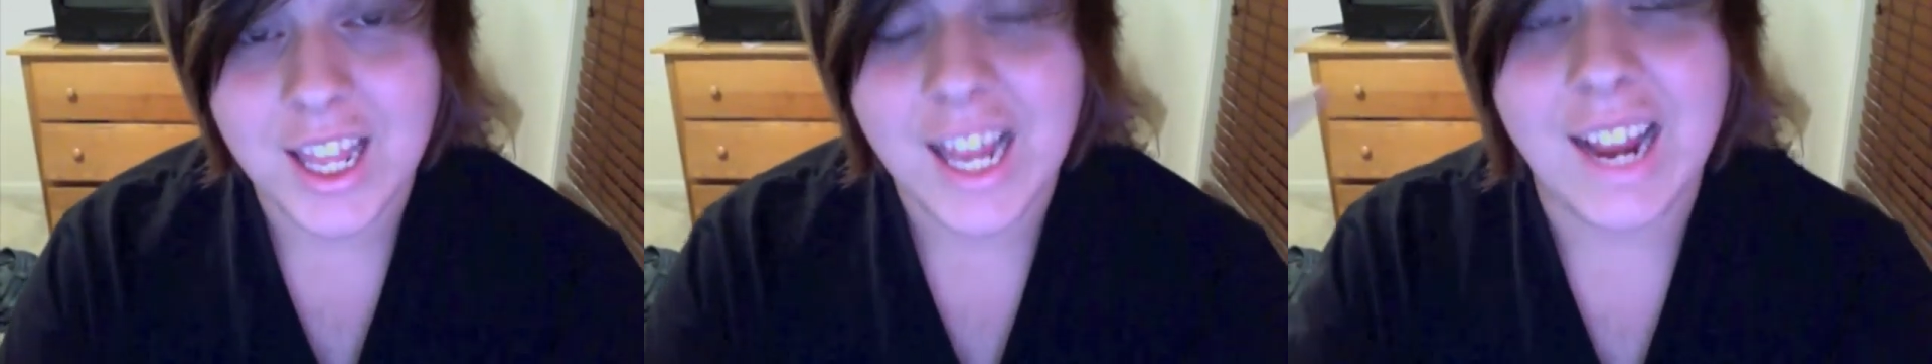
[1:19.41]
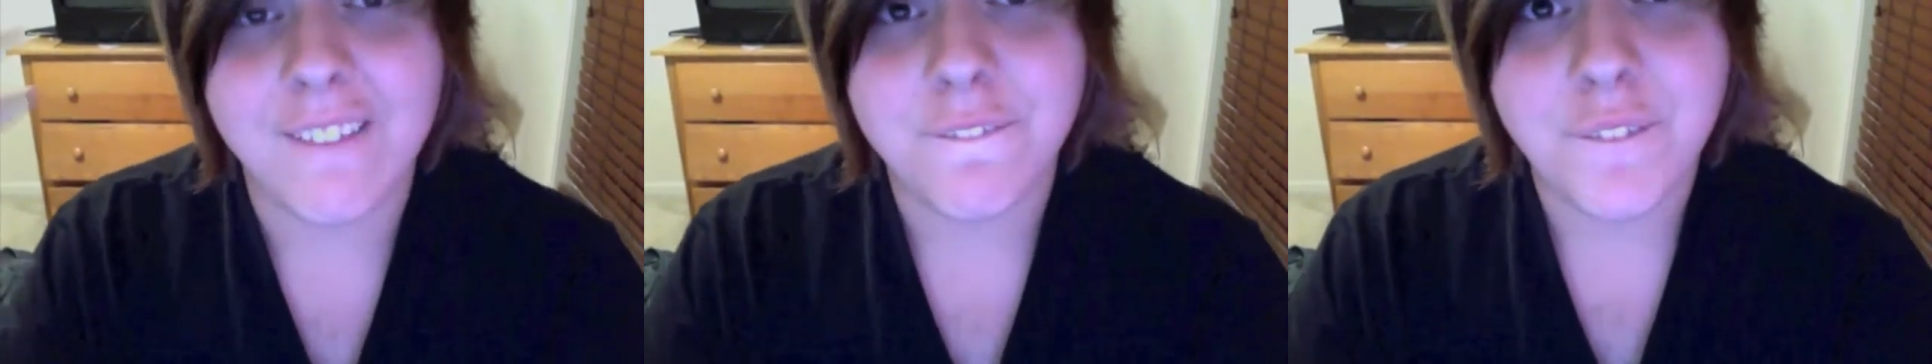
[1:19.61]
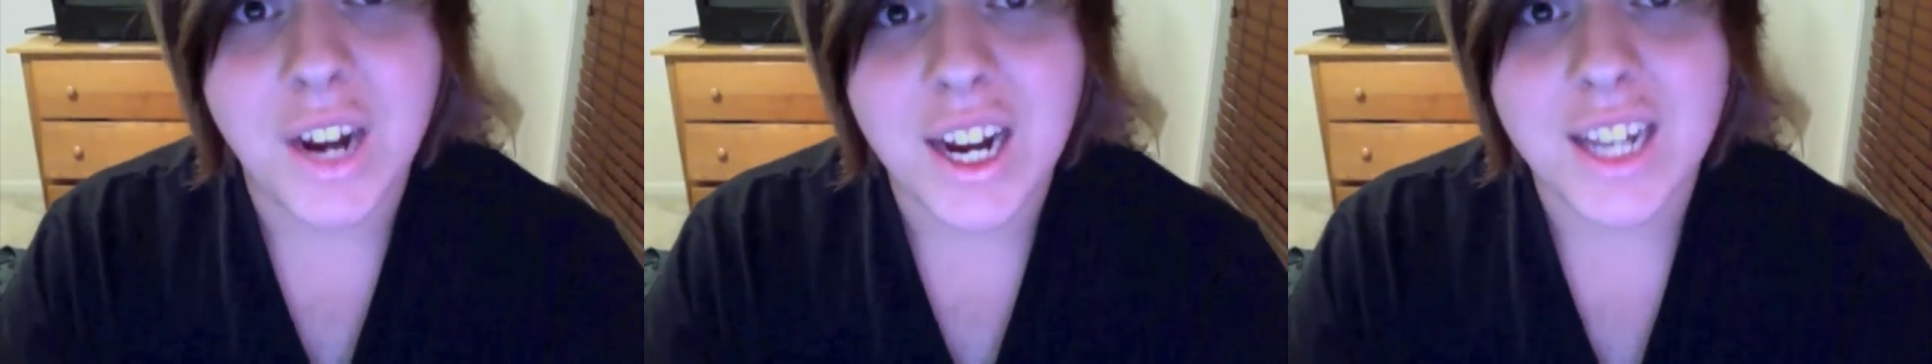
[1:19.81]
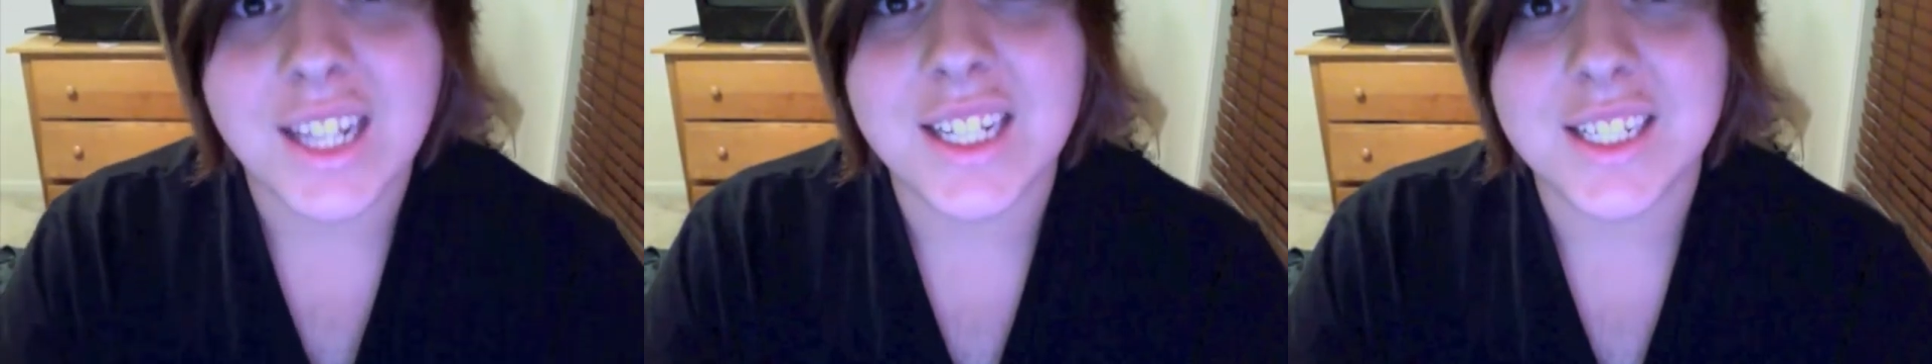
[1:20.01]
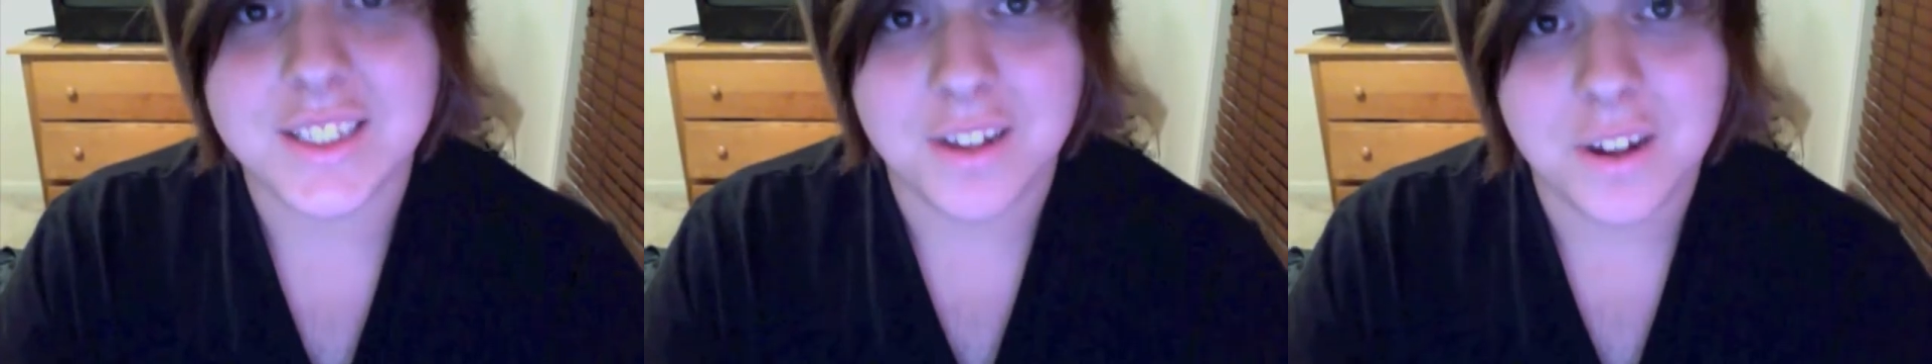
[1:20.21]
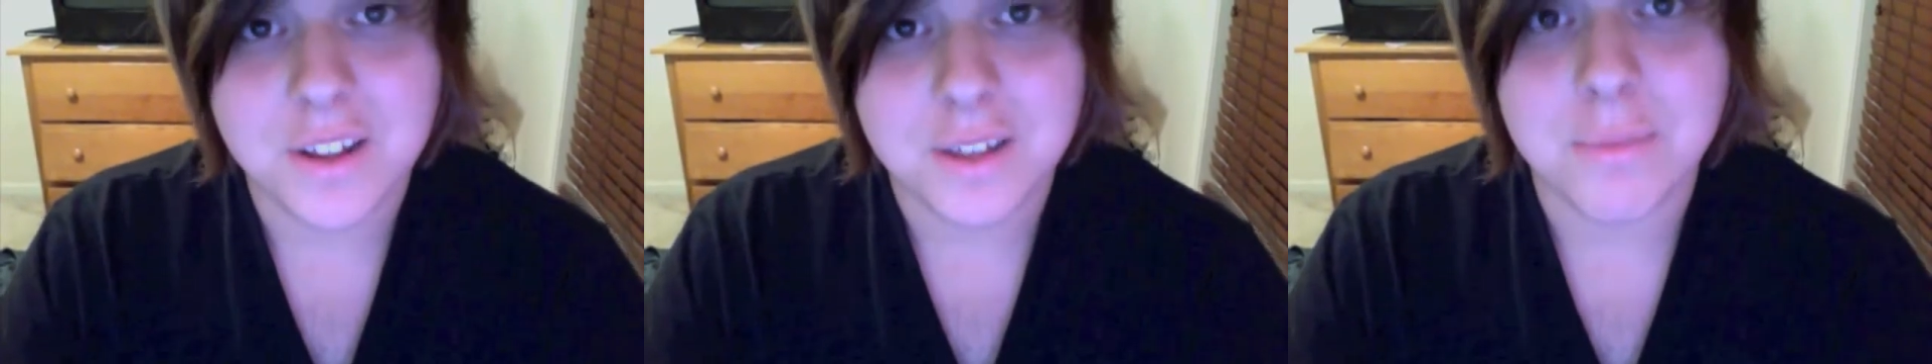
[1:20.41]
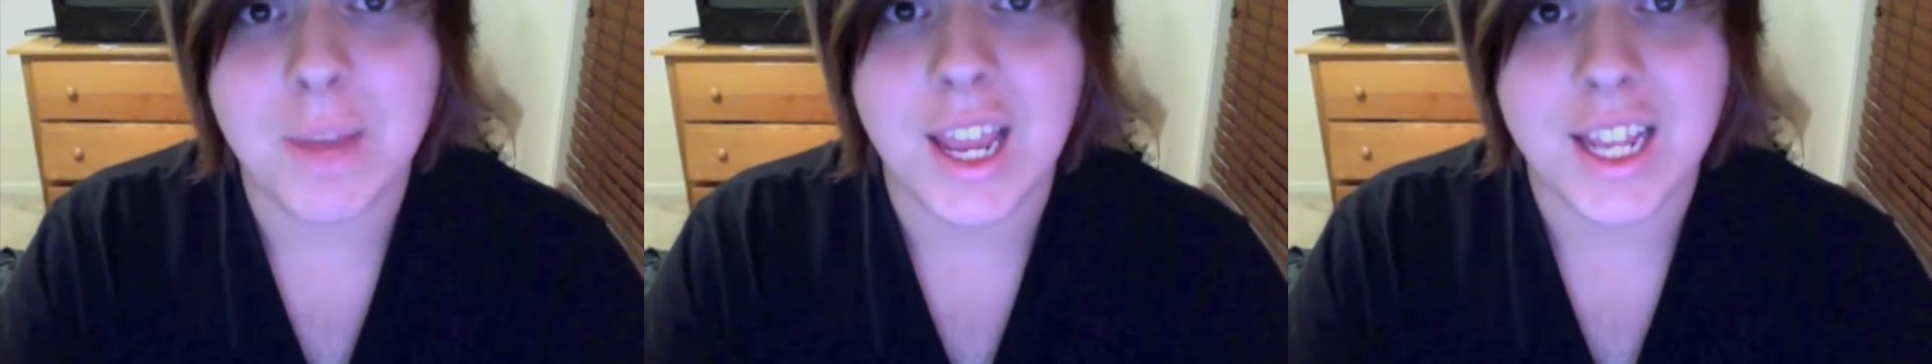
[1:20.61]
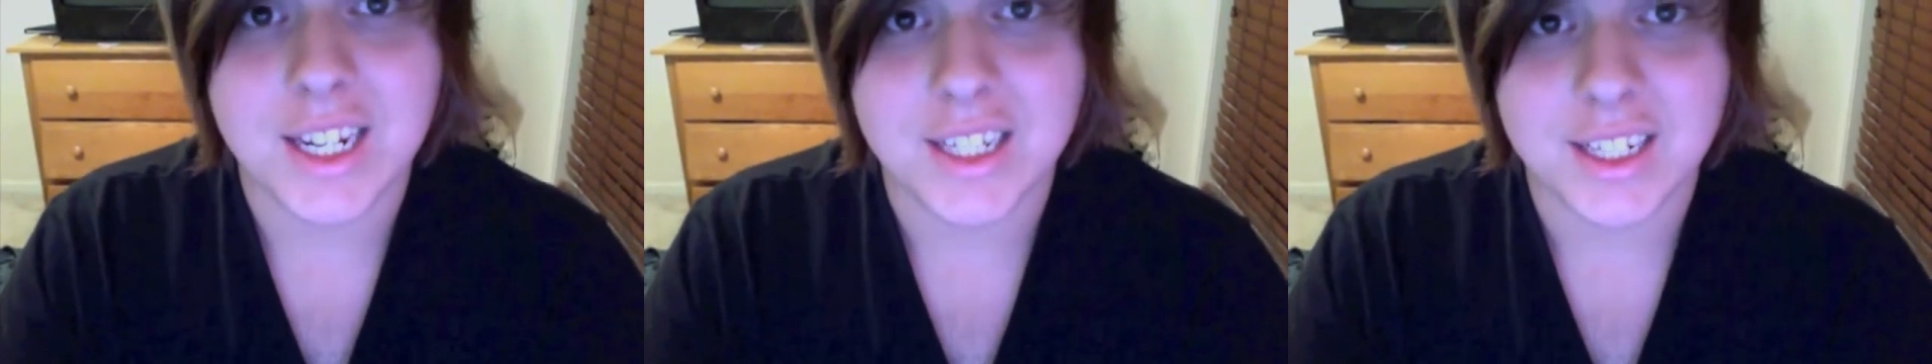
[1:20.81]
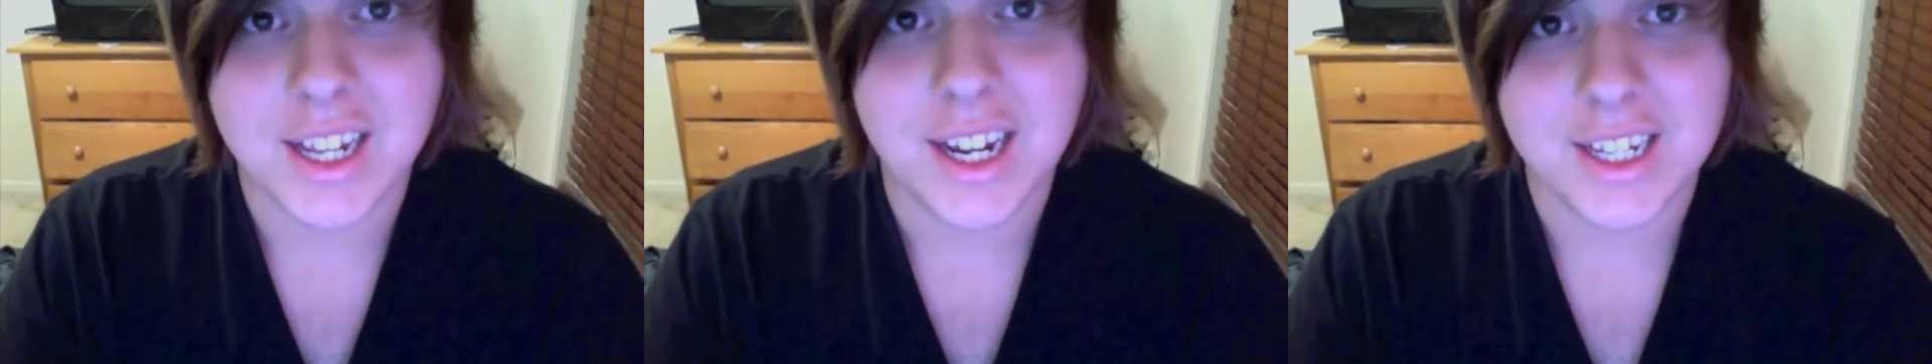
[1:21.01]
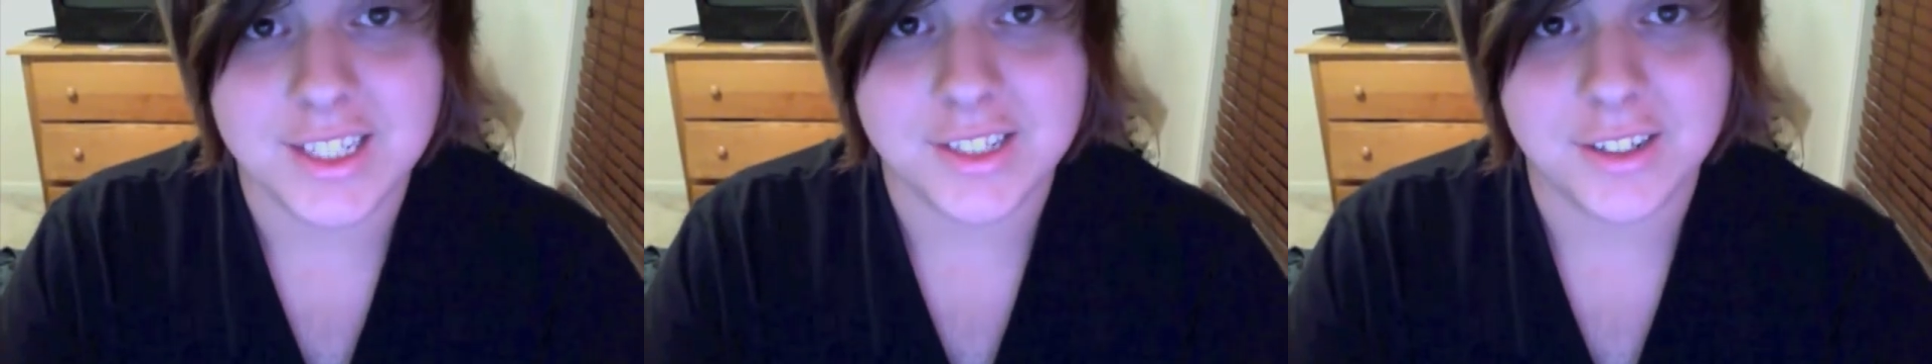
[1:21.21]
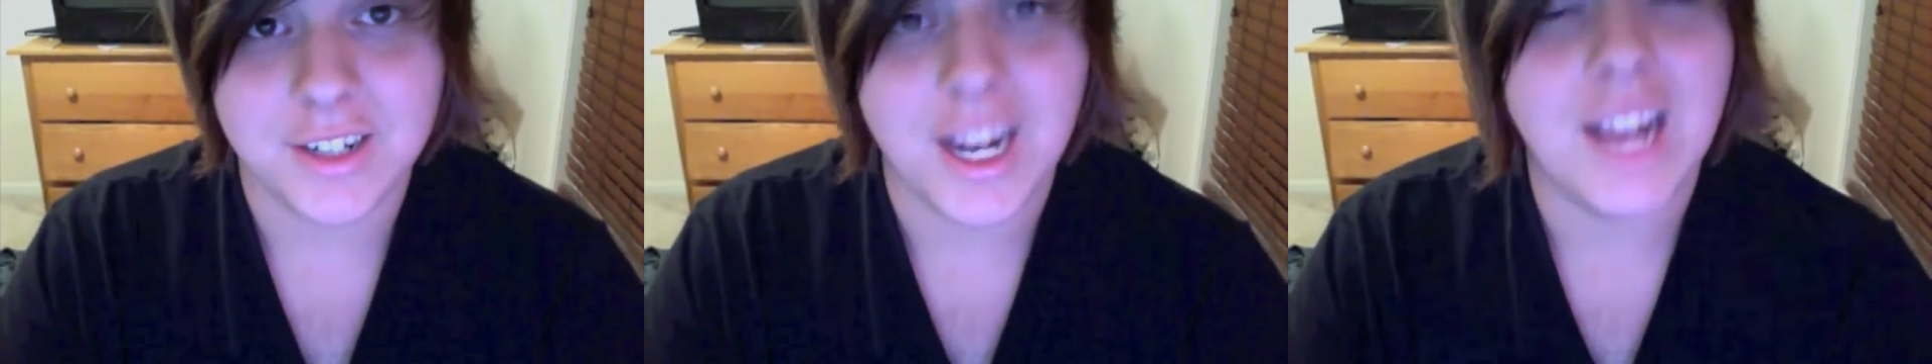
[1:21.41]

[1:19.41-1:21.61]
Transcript: I finally saw the Main in concert.